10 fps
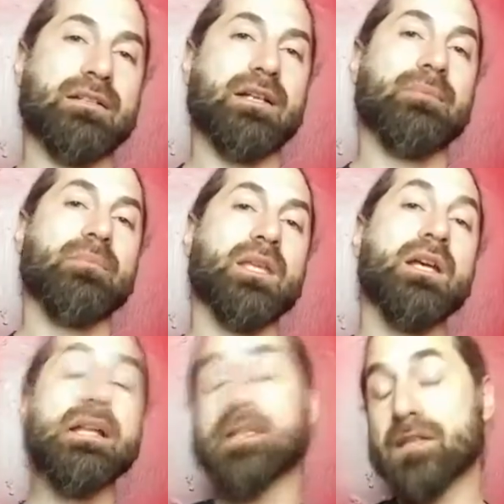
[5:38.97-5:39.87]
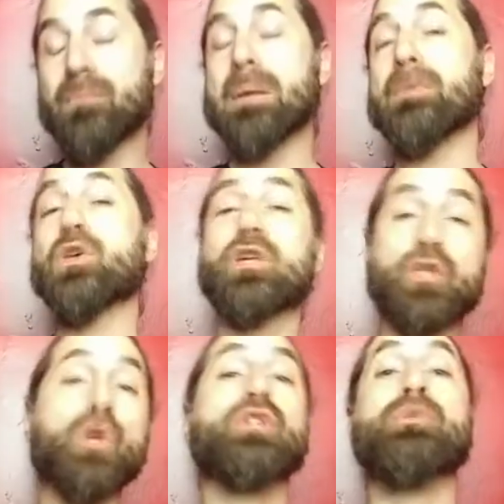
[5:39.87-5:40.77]
time. Now, some people you're going to
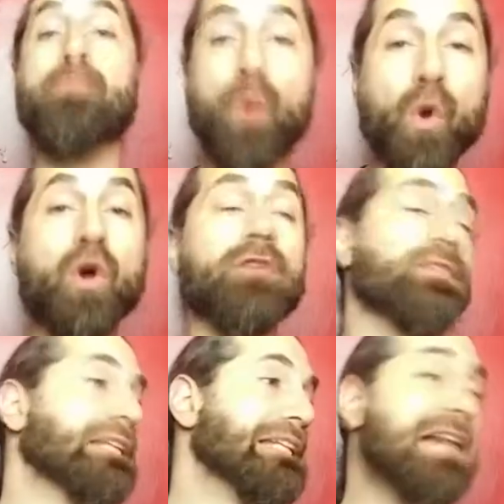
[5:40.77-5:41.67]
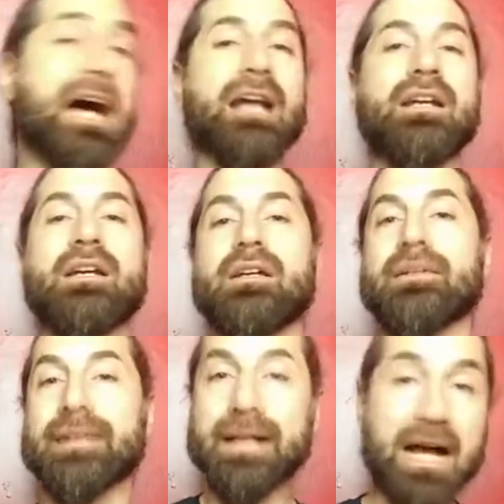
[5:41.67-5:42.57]
talk to more often than not.
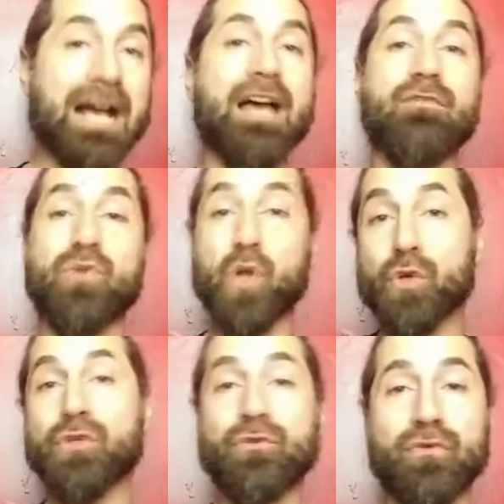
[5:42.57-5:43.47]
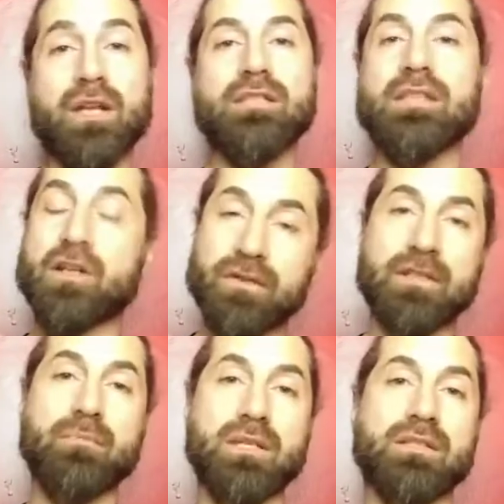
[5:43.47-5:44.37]
Like I have closer friends that are in
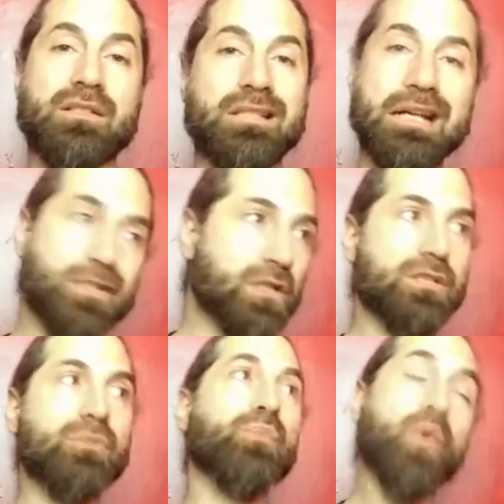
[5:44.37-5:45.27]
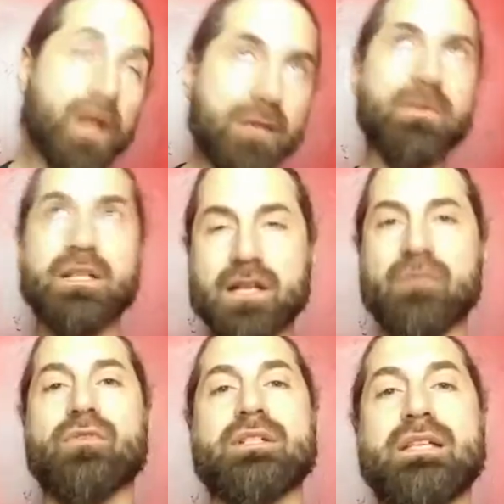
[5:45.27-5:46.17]
the business that I talk to pretty much
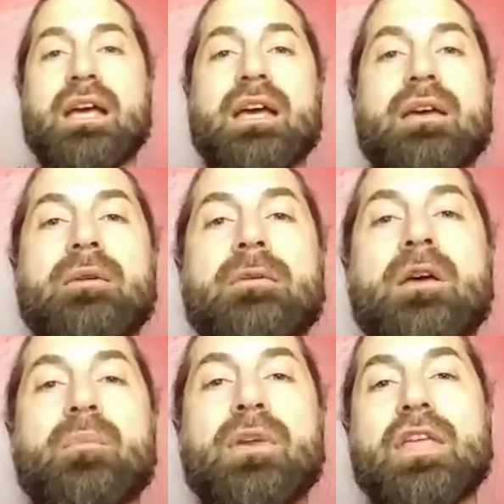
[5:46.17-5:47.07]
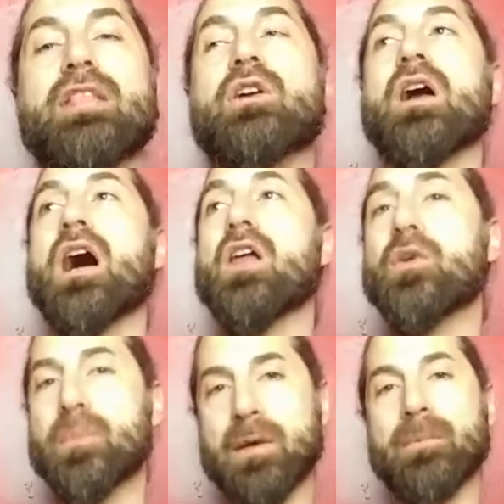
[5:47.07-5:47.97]
every day. But then there are
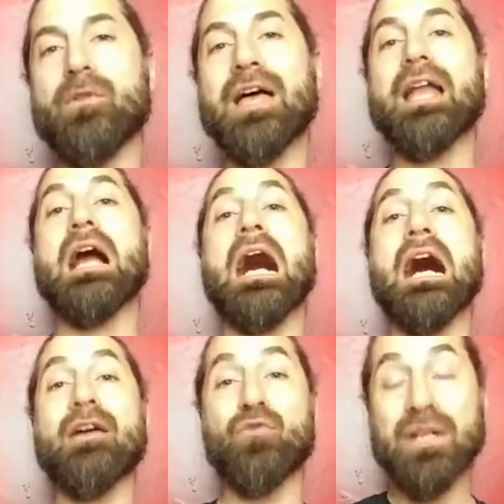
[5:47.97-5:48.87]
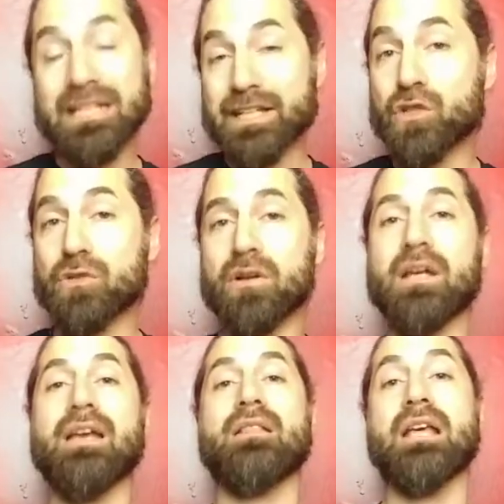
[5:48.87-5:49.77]
other people that I really enjoy
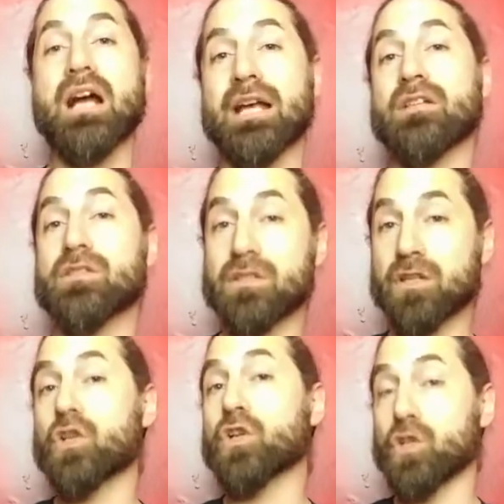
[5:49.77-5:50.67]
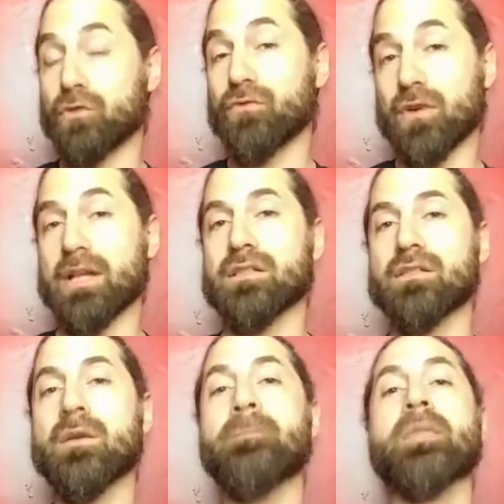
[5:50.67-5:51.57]
and that I consider good friends